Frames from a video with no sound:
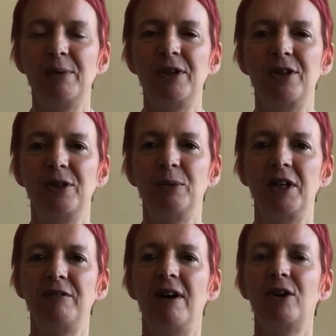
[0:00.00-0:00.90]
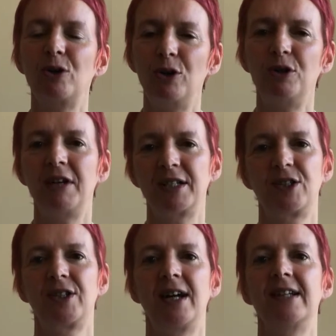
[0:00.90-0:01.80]
with you one of our core
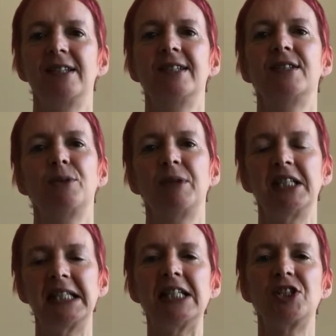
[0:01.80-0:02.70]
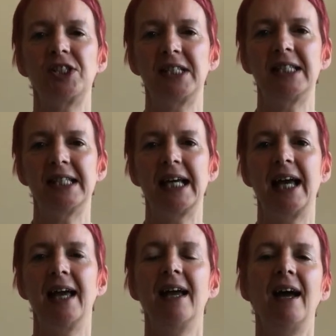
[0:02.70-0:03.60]
exercises that we teach at
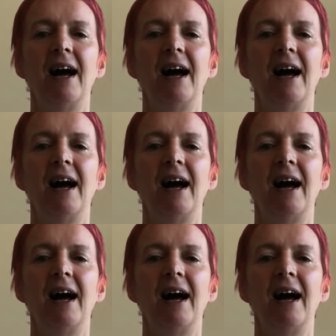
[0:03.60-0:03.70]
DDA